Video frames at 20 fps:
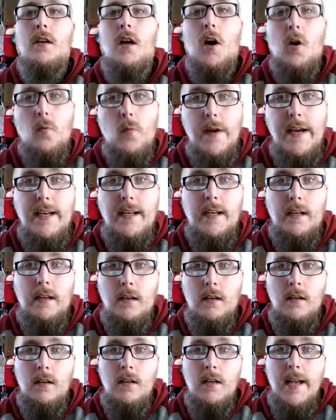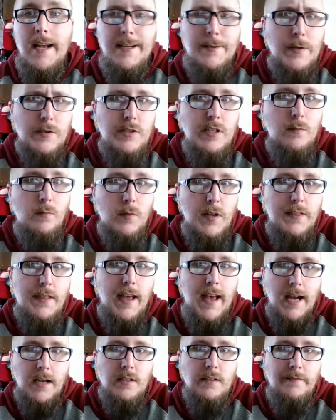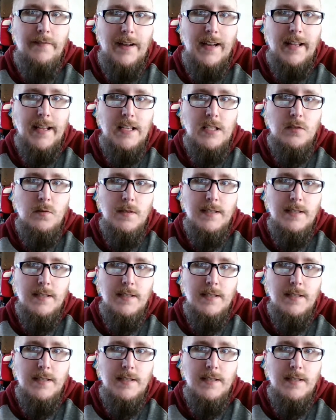arena, especially with Hector Venegas,